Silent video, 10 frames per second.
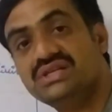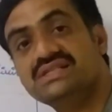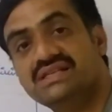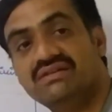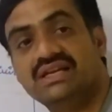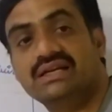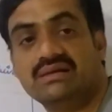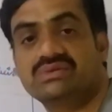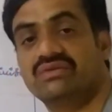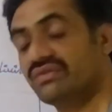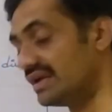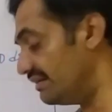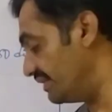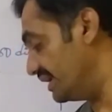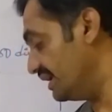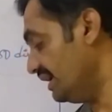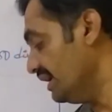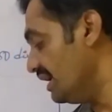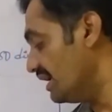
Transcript: is given in terms of Kelvin,